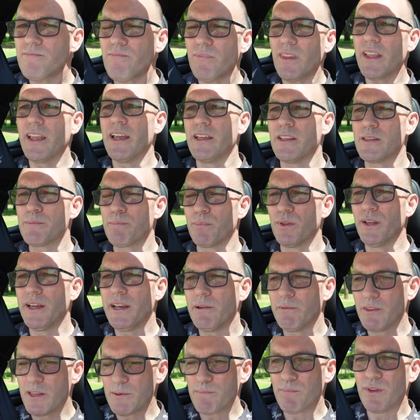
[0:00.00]
Yeah, there's
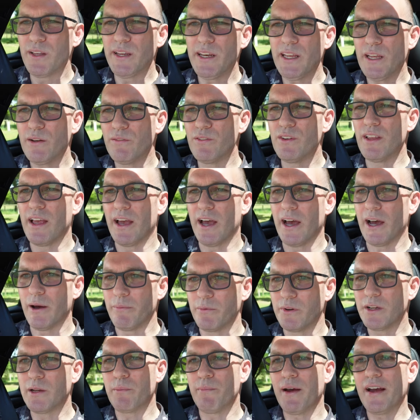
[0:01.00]
plenty of
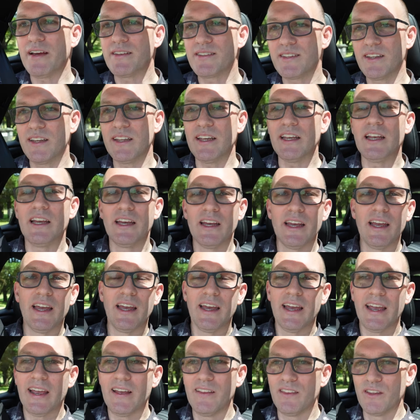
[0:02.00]
capacity
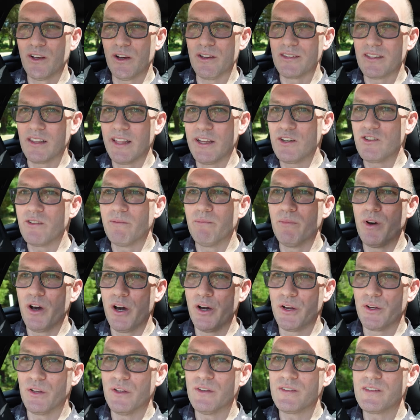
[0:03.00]
in those electric
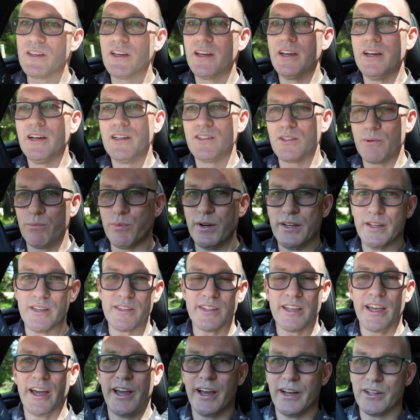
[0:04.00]
motors to bring this
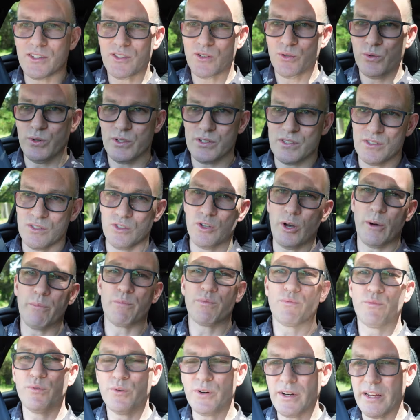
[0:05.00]
car to a stop
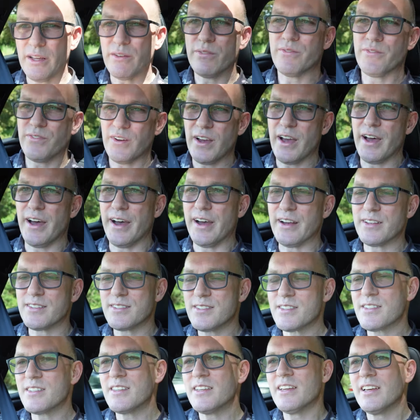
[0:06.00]
pretty
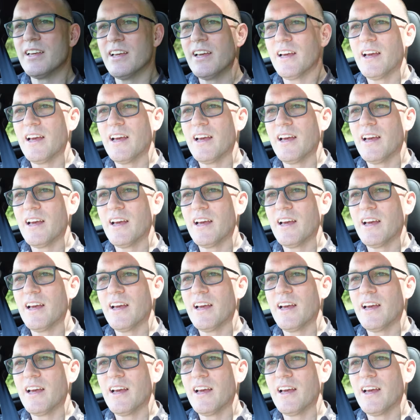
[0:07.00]
fast.